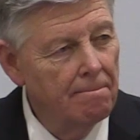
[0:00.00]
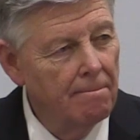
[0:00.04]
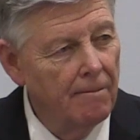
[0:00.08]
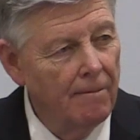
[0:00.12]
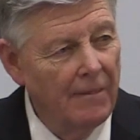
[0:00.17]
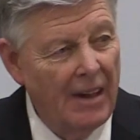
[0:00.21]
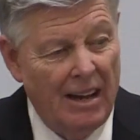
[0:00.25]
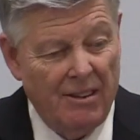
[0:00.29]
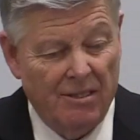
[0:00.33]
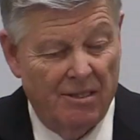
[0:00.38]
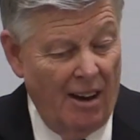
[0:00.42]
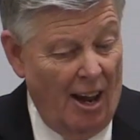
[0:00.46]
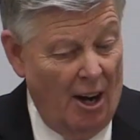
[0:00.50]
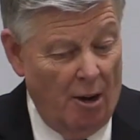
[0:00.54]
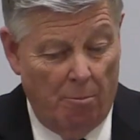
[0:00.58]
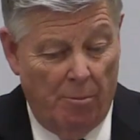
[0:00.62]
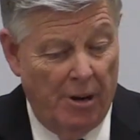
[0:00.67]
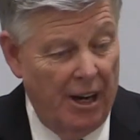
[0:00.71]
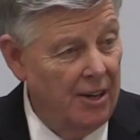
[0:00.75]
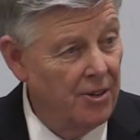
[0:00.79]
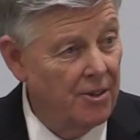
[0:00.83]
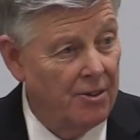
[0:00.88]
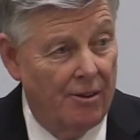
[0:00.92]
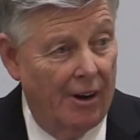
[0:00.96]
That's not a
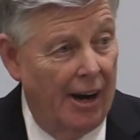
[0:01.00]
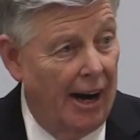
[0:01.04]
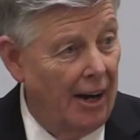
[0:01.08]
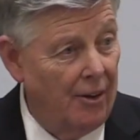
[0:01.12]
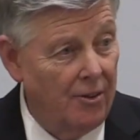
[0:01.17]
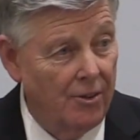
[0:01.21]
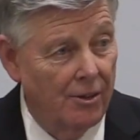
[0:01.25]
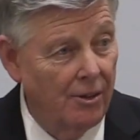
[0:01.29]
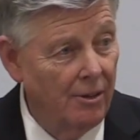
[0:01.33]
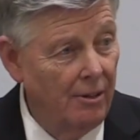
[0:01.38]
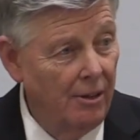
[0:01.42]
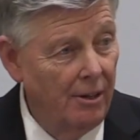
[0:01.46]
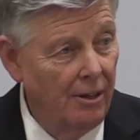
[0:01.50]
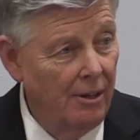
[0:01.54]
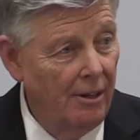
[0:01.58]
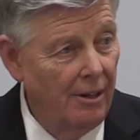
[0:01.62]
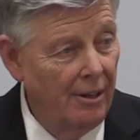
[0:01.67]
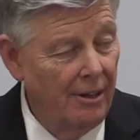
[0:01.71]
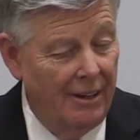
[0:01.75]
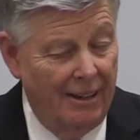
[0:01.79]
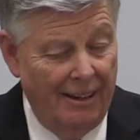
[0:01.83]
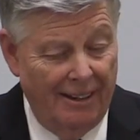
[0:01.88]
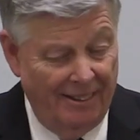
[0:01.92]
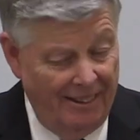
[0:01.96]
big stretch.
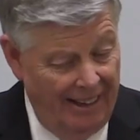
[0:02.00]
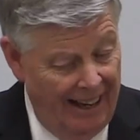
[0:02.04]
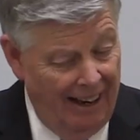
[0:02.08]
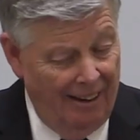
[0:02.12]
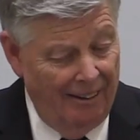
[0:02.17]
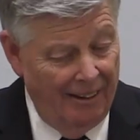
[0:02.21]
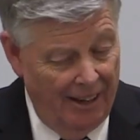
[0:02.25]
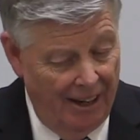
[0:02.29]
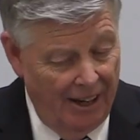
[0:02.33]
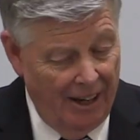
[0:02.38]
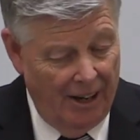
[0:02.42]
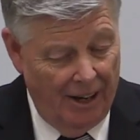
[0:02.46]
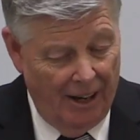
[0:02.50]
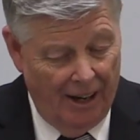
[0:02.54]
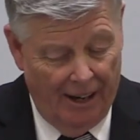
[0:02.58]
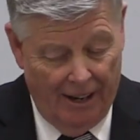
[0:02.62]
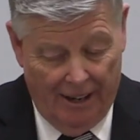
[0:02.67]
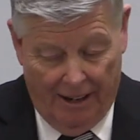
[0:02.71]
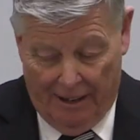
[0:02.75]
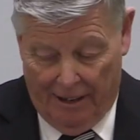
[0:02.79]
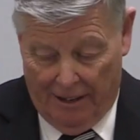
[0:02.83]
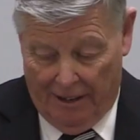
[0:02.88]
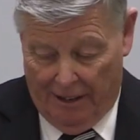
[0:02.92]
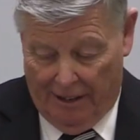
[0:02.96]
Yeah,
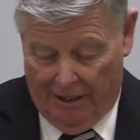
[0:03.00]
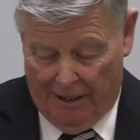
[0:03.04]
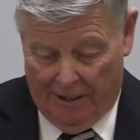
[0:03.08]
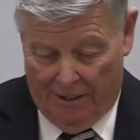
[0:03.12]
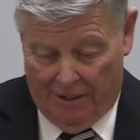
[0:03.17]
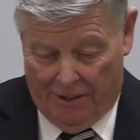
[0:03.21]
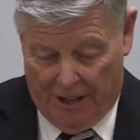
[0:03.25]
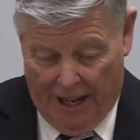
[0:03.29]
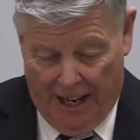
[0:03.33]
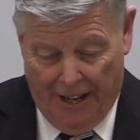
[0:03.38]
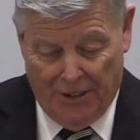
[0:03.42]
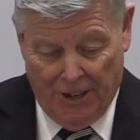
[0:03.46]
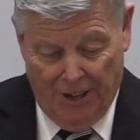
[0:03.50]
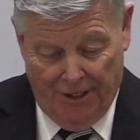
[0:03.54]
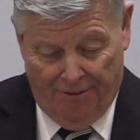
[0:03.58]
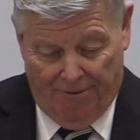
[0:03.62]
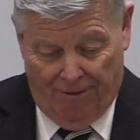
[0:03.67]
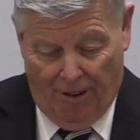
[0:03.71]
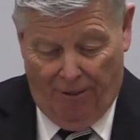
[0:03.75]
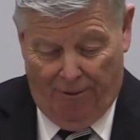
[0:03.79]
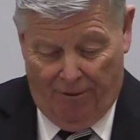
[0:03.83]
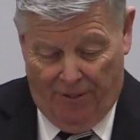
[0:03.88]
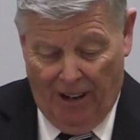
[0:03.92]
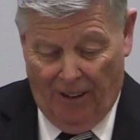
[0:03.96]
Jesus
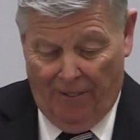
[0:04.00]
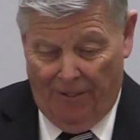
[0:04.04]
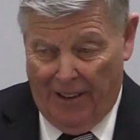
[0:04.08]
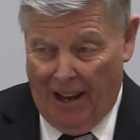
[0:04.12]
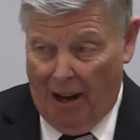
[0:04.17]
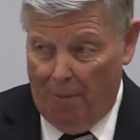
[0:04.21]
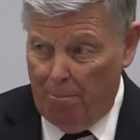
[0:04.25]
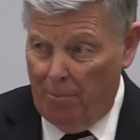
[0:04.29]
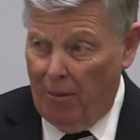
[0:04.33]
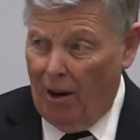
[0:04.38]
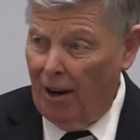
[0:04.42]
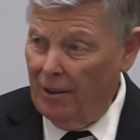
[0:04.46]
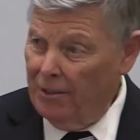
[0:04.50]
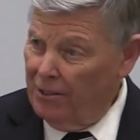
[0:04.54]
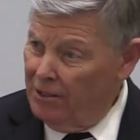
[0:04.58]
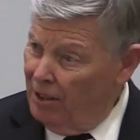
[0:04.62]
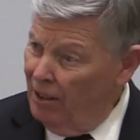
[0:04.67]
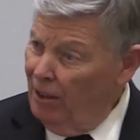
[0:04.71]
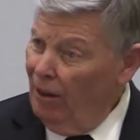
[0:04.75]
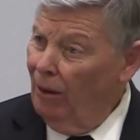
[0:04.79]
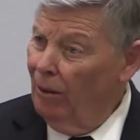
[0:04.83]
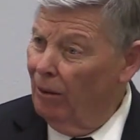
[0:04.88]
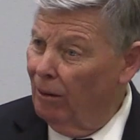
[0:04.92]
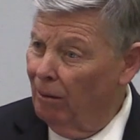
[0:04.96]
fulfilled that part
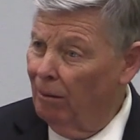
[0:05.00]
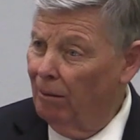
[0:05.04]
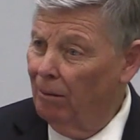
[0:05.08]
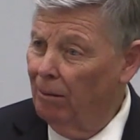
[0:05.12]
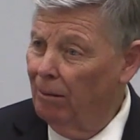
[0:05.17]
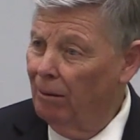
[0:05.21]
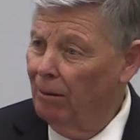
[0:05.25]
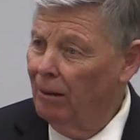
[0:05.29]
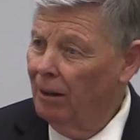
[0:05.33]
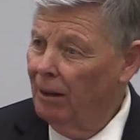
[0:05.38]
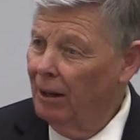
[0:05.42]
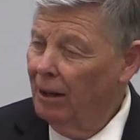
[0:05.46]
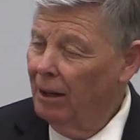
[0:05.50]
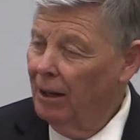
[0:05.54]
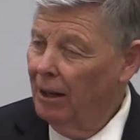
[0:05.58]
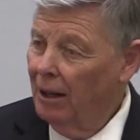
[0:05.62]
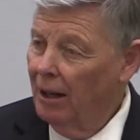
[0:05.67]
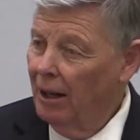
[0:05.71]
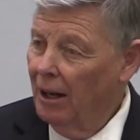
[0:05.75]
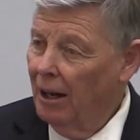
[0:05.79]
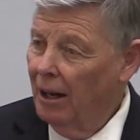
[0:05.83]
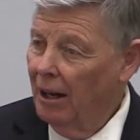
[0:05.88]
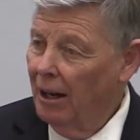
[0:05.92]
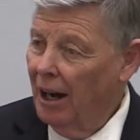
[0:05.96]
too
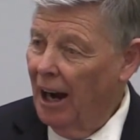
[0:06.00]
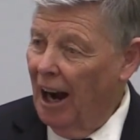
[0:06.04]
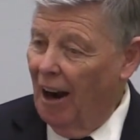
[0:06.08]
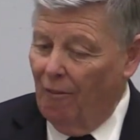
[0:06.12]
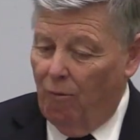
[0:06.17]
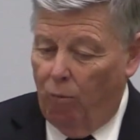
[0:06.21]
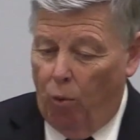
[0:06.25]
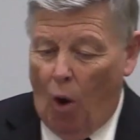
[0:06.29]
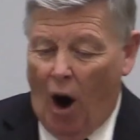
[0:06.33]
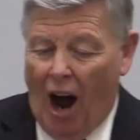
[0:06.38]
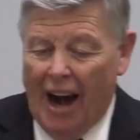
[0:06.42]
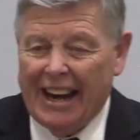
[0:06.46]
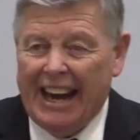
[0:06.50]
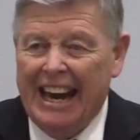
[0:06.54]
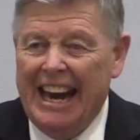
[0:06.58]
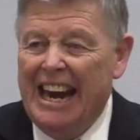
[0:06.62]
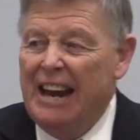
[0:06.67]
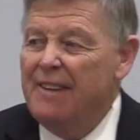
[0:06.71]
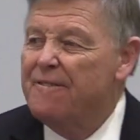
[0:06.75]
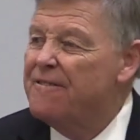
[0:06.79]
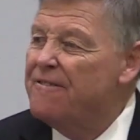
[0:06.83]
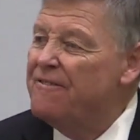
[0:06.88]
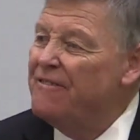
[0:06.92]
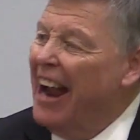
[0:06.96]
of what
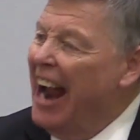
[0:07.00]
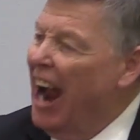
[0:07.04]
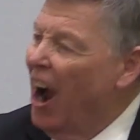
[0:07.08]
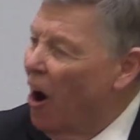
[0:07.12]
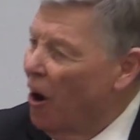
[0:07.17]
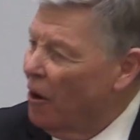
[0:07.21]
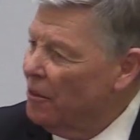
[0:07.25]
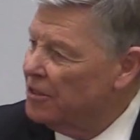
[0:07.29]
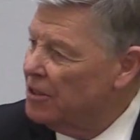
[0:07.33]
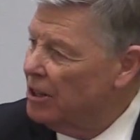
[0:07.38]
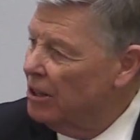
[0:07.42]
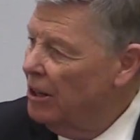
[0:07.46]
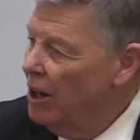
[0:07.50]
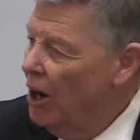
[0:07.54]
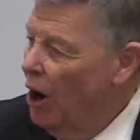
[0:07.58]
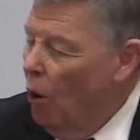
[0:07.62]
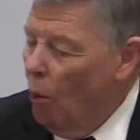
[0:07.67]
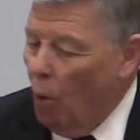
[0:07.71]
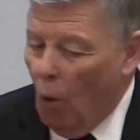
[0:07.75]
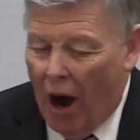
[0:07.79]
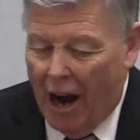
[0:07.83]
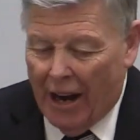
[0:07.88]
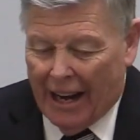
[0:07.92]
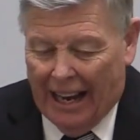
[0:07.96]
he felt,
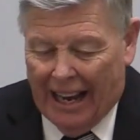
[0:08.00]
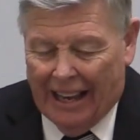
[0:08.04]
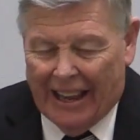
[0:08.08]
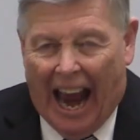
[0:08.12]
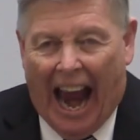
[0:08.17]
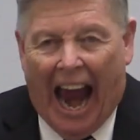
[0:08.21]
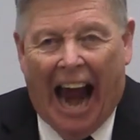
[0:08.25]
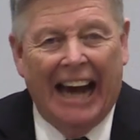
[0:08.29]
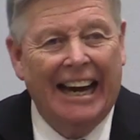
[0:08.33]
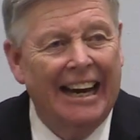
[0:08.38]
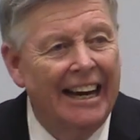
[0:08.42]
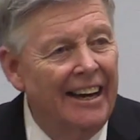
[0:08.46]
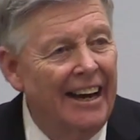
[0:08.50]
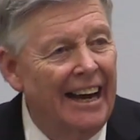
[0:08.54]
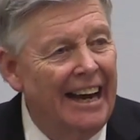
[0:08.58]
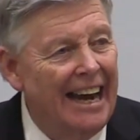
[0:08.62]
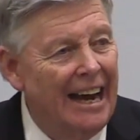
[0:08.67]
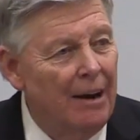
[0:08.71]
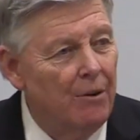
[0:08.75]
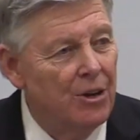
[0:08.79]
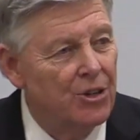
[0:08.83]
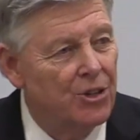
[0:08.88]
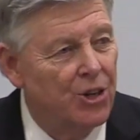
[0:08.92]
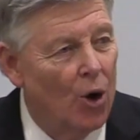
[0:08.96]
what agony
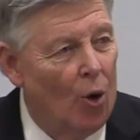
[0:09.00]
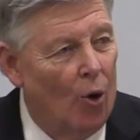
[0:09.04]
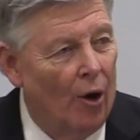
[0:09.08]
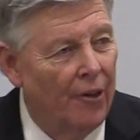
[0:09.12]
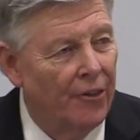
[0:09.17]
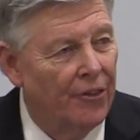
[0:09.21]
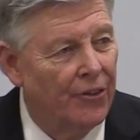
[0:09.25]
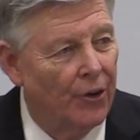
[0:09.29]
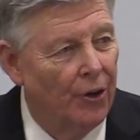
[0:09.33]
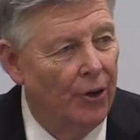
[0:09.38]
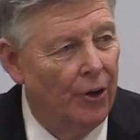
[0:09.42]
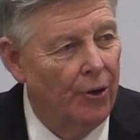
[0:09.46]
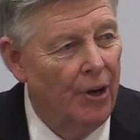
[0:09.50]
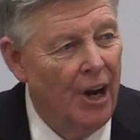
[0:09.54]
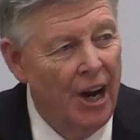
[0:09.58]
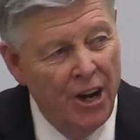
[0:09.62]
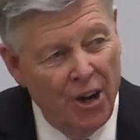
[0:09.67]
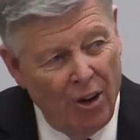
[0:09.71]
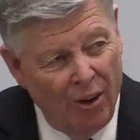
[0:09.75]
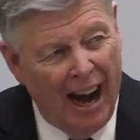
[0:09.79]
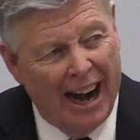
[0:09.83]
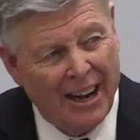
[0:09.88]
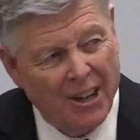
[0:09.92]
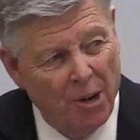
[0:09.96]
he was going through.
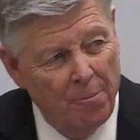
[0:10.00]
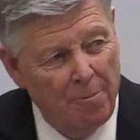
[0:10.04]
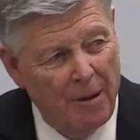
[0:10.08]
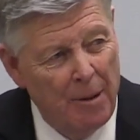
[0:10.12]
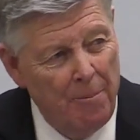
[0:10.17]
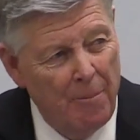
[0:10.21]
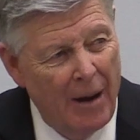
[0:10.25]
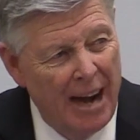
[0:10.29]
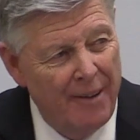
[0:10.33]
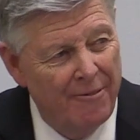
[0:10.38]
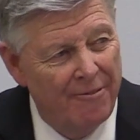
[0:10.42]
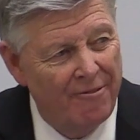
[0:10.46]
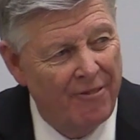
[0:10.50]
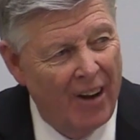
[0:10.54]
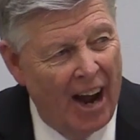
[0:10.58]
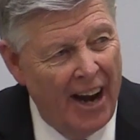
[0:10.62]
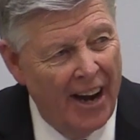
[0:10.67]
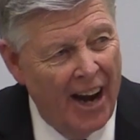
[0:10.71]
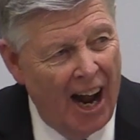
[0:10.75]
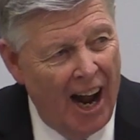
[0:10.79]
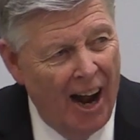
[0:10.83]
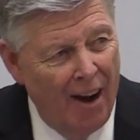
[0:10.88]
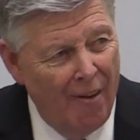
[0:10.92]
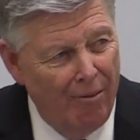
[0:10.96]
You like to be made fun
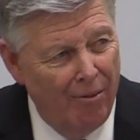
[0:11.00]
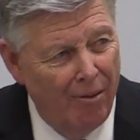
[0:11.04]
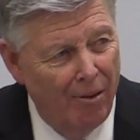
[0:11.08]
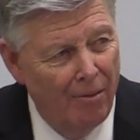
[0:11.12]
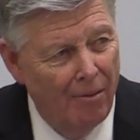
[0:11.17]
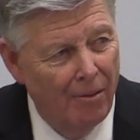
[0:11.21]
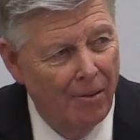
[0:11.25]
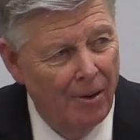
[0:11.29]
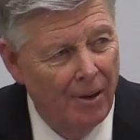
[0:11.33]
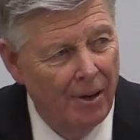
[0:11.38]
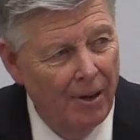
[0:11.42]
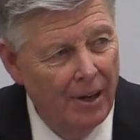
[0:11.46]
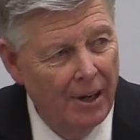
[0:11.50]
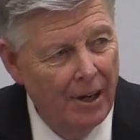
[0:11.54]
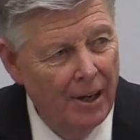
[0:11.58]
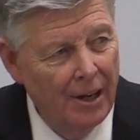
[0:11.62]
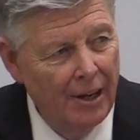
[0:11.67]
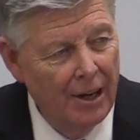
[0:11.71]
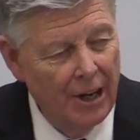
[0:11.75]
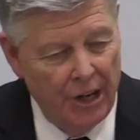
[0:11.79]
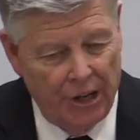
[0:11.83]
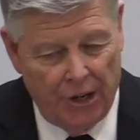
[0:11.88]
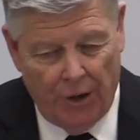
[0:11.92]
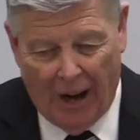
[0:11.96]
of?
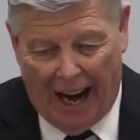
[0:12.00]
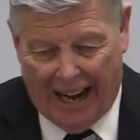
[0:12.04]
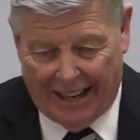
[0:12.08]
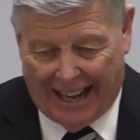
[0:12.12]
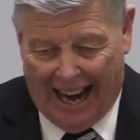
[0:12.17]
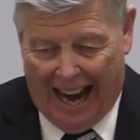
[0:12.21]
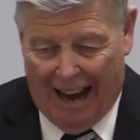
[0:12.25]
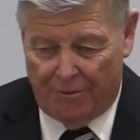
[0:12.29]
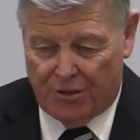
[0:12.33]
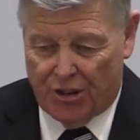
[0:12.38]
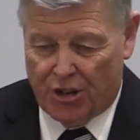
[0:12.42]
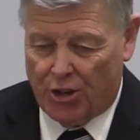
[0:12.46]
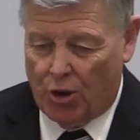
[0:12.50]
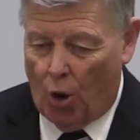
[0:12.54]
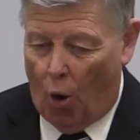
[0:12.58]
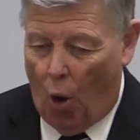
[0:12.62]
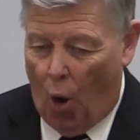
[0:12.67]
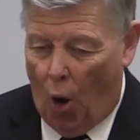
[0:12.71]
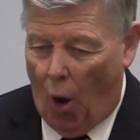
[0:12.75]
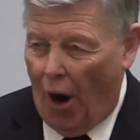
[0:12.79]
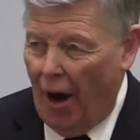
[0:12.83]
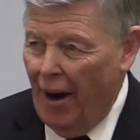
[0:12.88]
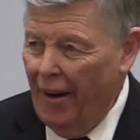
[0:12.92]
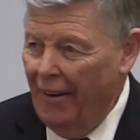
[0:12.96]
You like to have
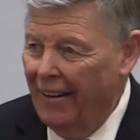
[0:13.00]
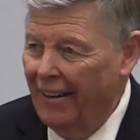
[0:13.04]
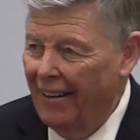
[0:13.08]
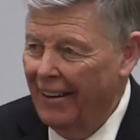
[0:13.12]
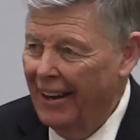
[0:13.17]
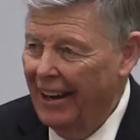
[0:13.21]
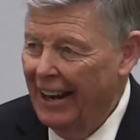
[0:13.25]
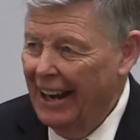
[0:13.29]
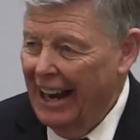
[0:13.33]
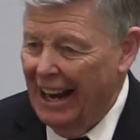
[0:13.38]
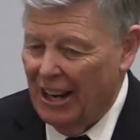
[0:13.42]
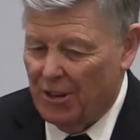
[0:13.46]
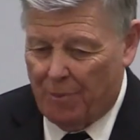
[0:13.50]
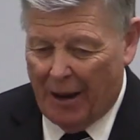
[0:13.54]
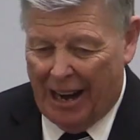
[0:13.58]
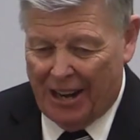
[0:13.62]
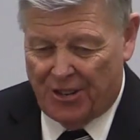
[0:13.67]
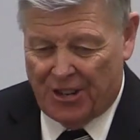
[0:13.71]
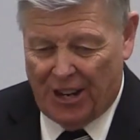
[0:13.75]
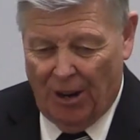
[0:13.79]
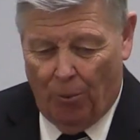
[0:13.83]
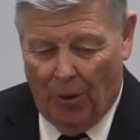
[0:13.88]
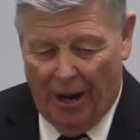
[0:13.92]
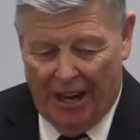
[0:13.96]
scorn,
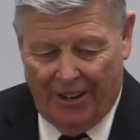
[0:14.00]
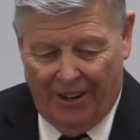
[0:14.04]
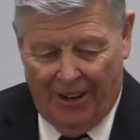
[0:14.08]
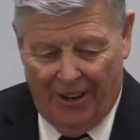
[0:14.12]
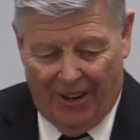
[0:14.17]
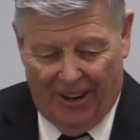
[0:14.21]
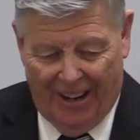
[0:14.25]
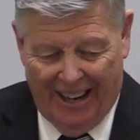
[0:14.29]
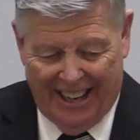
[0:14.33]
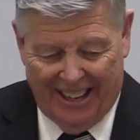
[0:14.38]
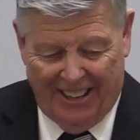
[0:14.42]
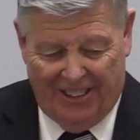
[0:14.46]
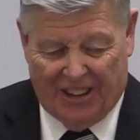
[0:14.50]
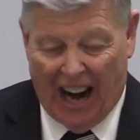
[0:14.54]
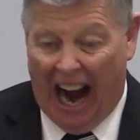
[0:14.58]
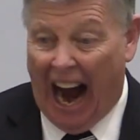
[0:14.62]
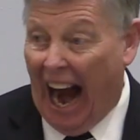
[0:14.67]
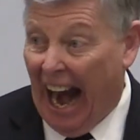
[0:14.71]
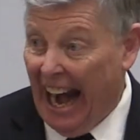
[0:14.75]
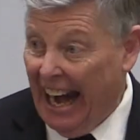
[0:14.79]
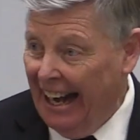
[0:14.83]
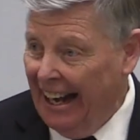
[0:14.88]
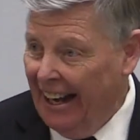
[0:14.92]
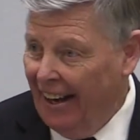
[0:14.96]
especially when you're
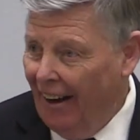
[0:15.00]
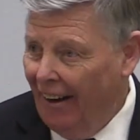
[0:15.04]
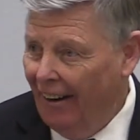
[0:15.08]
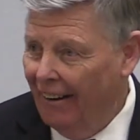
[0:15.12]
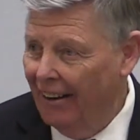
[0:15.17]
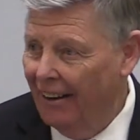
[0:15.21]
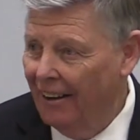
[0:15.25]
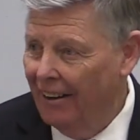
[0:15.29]
dying?